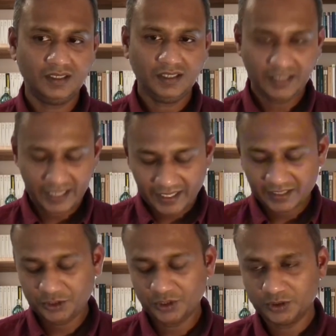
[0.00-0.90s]
Yeah,
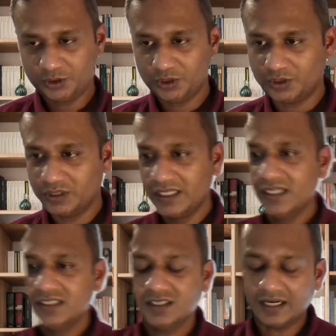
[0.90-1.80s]
sure.
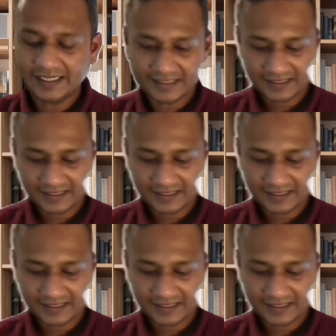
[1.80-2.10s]
So